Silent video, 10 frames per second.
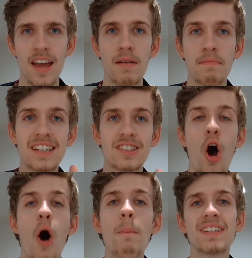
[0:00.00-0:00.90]
My
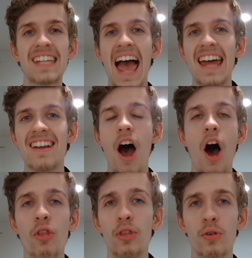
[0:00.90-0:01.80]
top 10
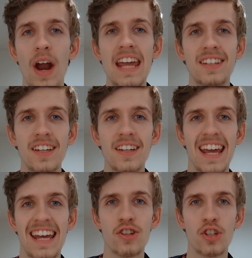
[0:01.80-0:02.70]
underrated
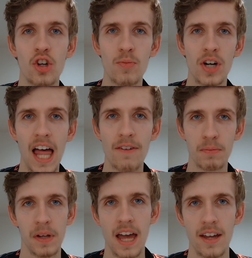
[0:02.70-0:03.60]
Inazuma 11
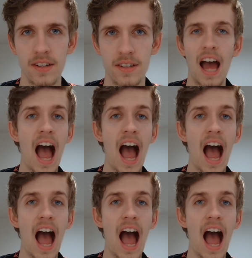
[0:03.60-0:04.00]
players.